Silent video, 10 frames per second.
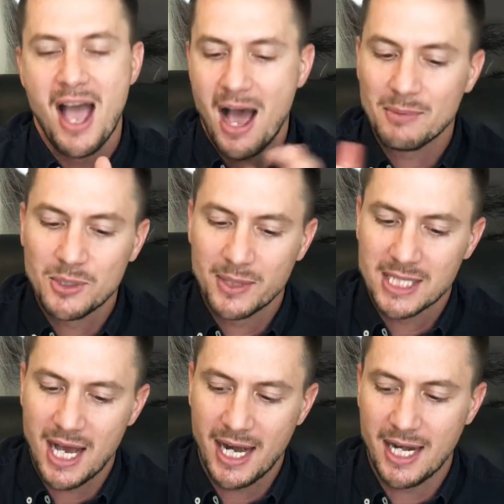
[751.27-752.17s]
I'm super
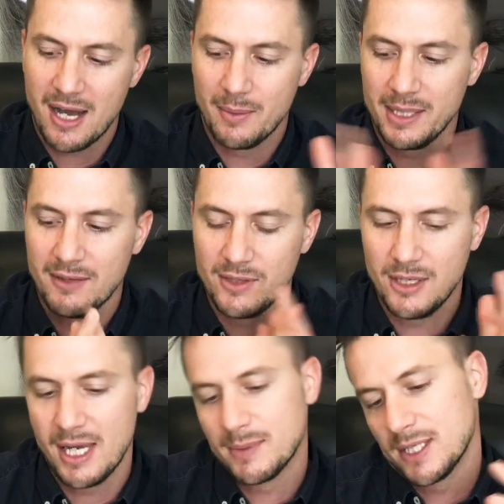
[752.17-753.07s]
excited. I'll be giving
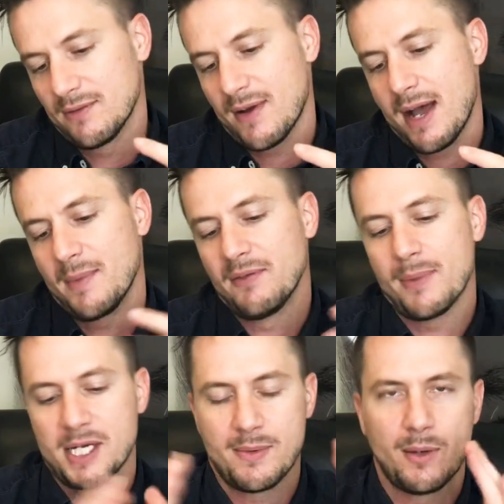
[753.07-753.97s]
you heaps of
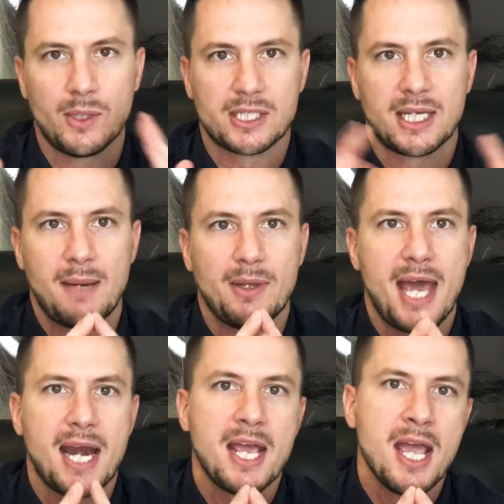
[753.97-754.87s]
information about what's to come on
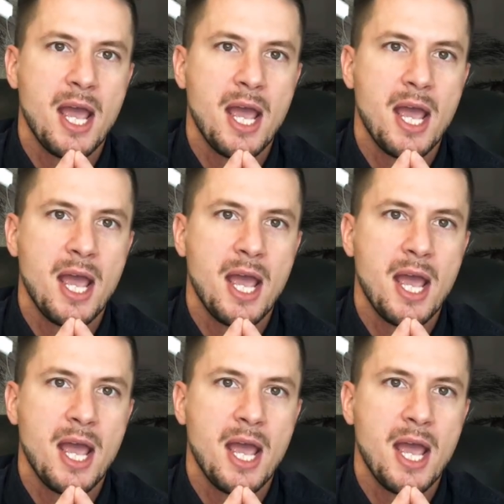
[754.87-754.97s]
that.